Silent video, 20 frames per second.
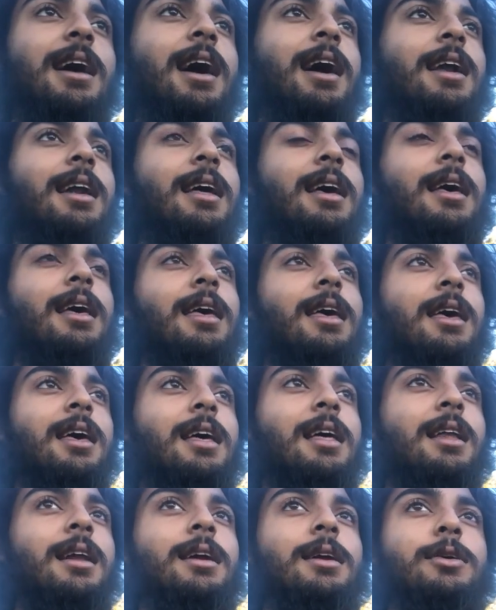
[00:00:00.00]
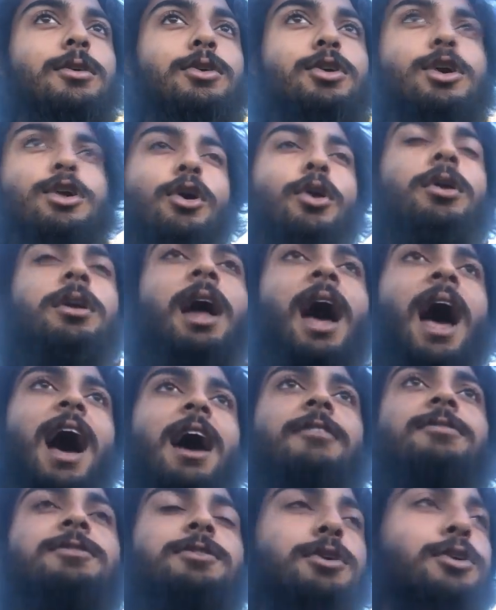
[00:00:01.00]
that you don't
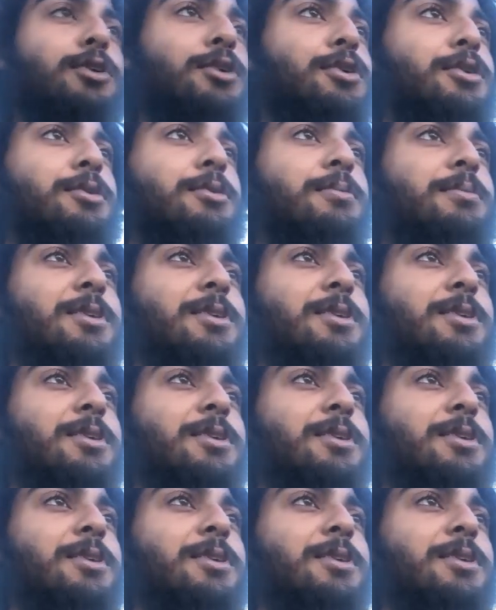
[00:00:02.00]
have to,